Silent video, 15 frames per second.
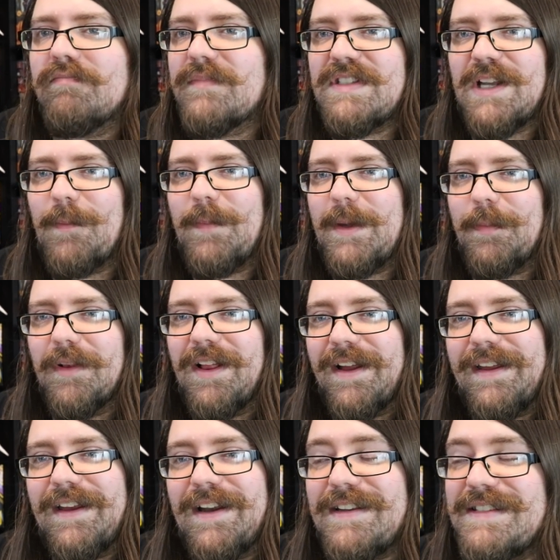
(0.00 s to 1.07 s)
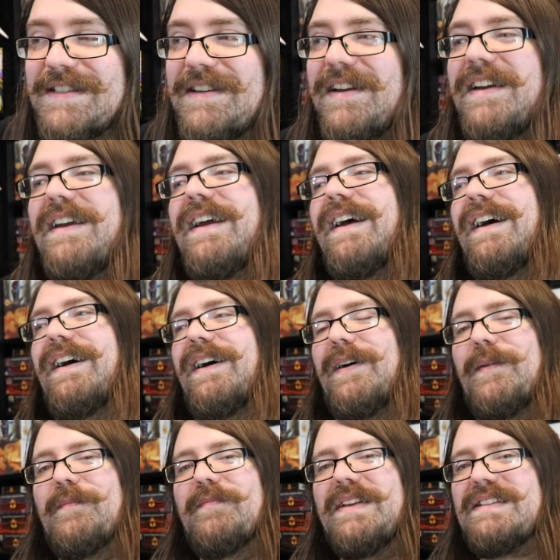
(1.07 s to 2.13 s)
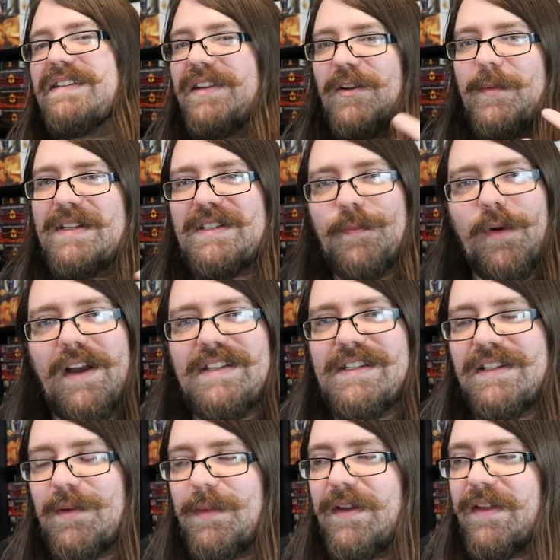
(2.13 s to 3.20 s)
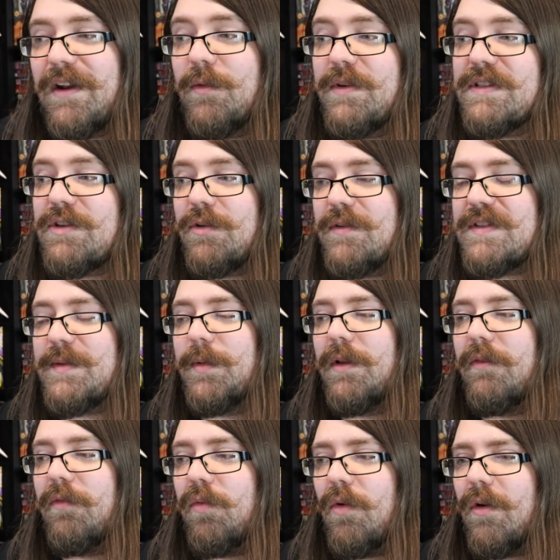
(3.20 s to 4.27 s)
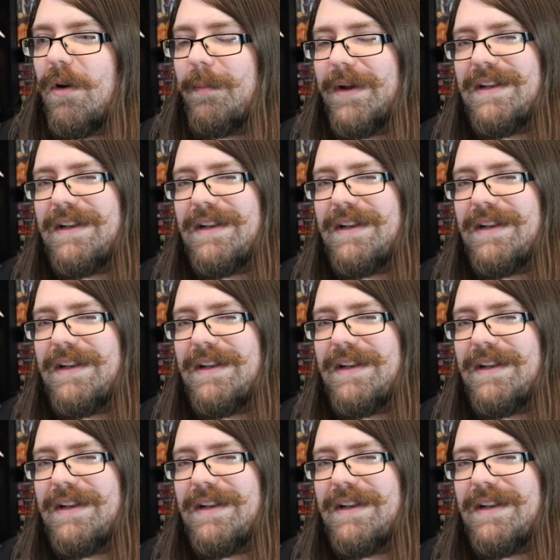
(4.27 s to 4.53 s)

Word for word: some people I guess. Um, it's a little bit surprising to me that it was Crucible of War,